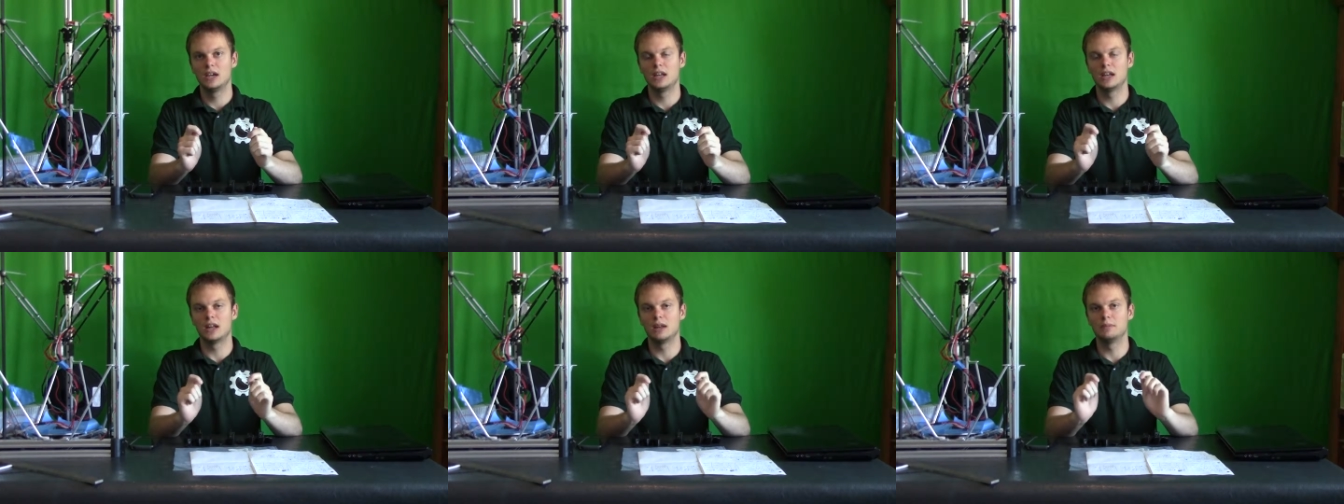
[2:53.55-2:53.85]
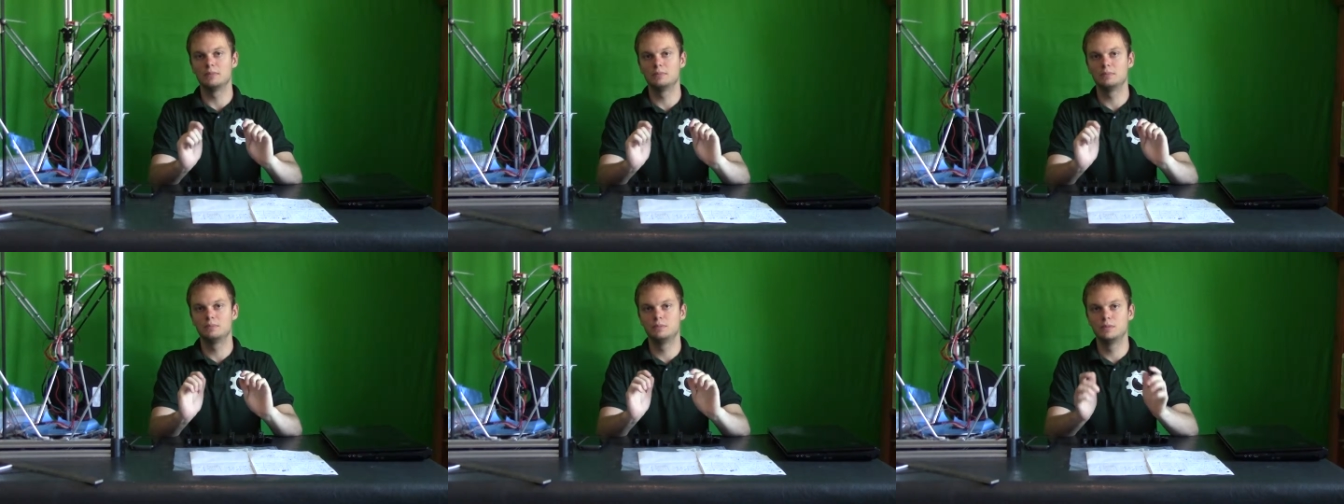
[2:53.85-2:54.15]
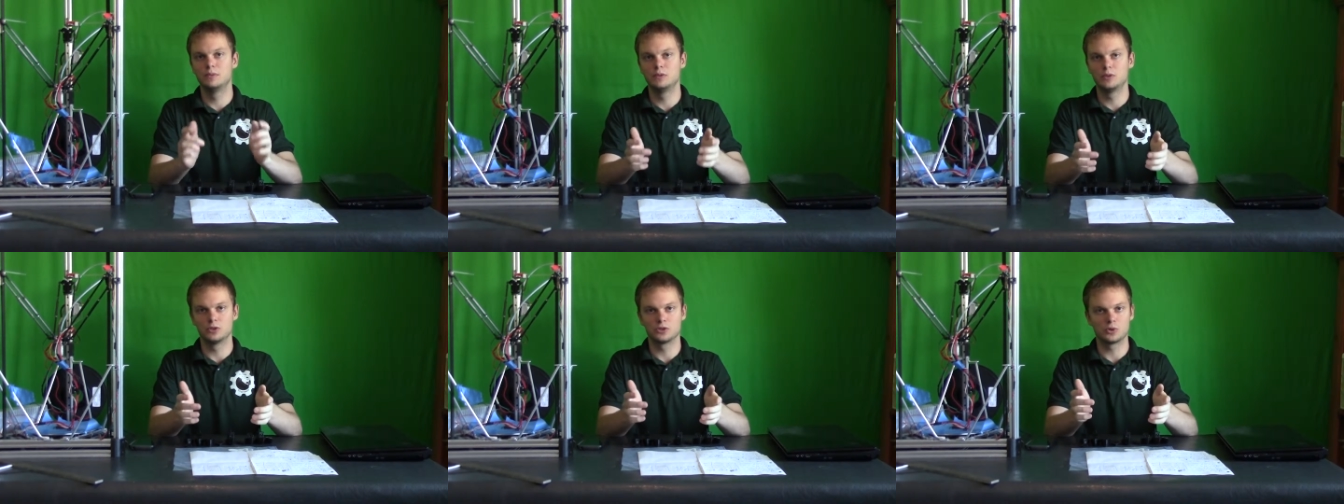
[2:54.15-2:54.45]
and I
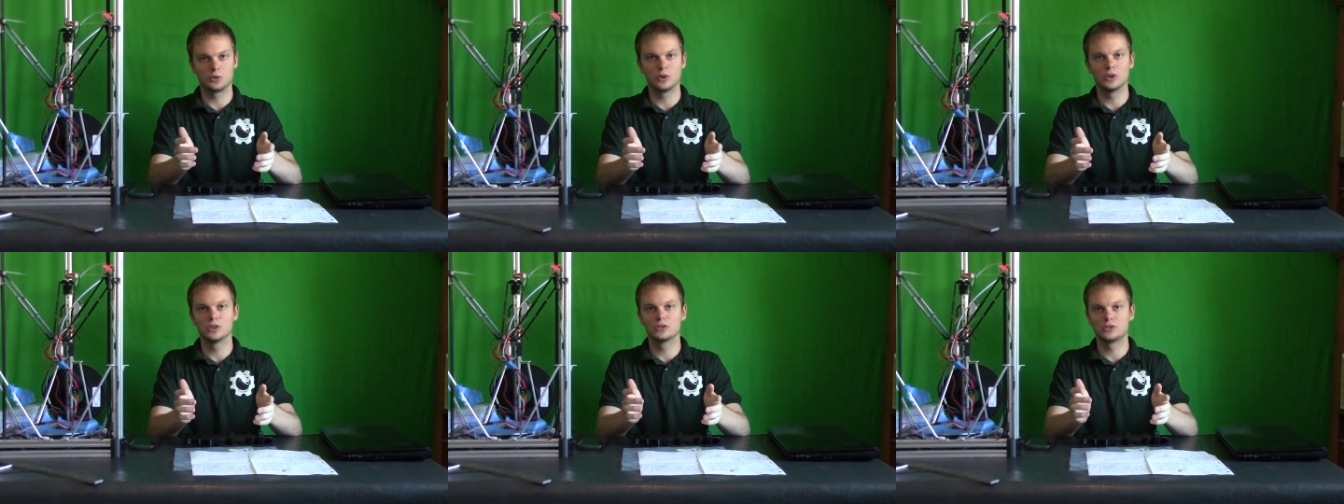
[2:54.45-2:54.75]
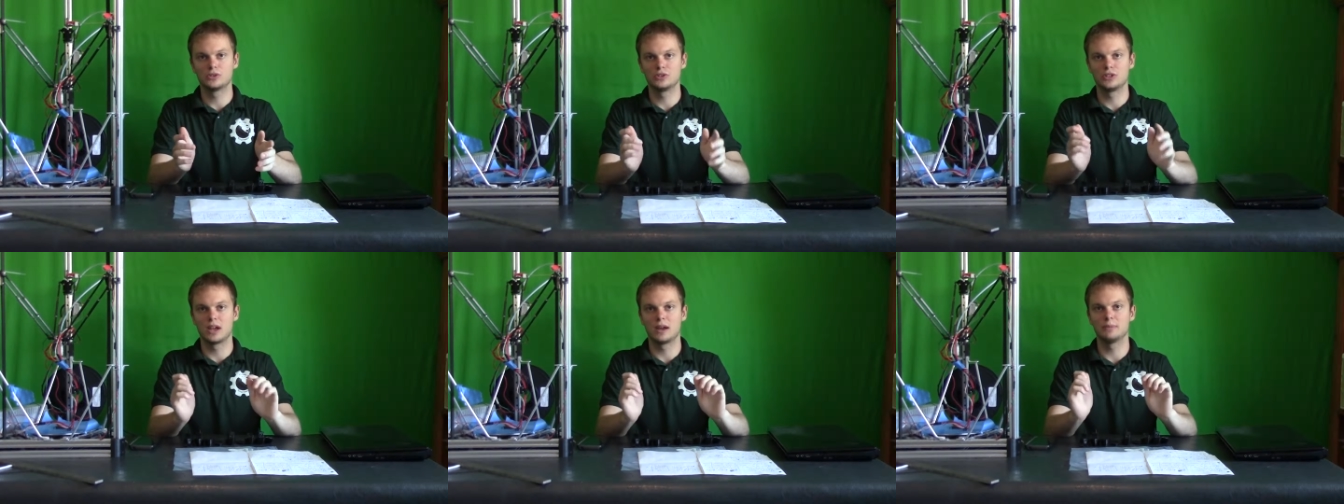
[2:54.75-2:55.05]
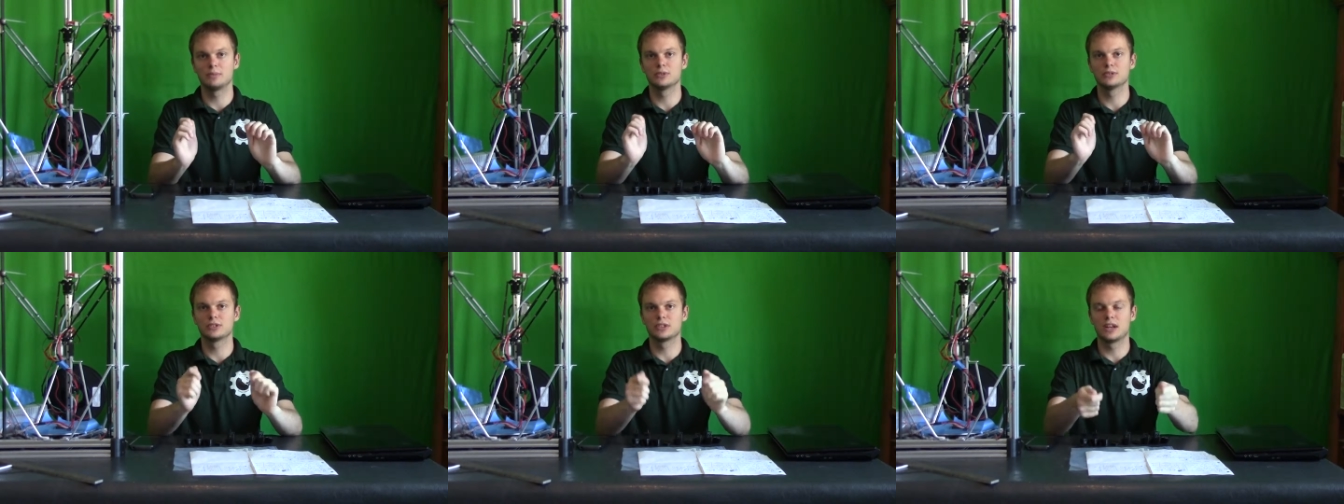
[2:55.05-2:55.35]
those coils or
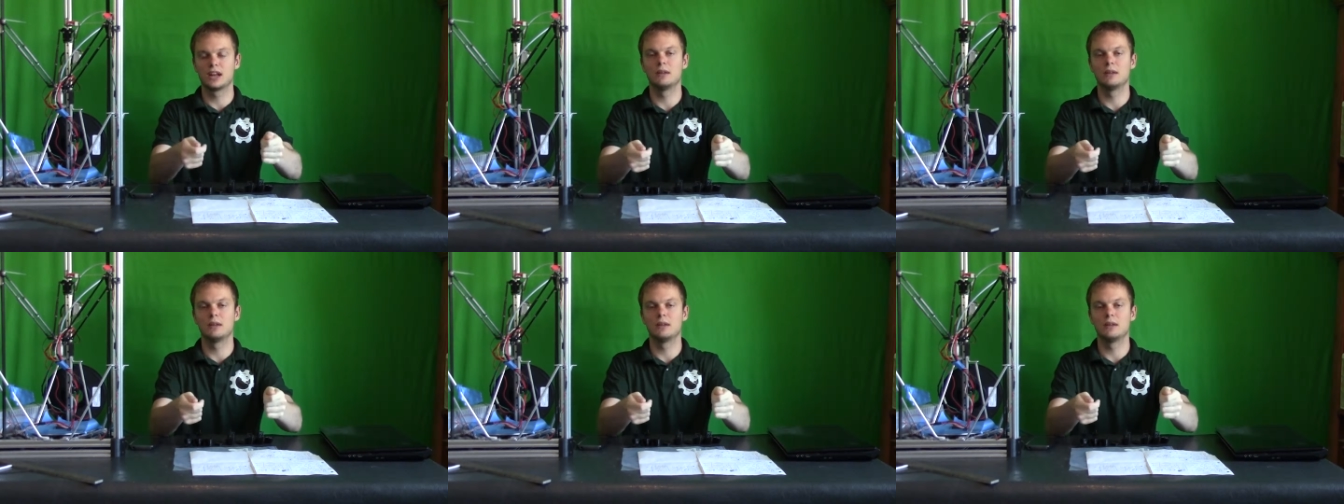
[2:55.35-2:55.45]
samples,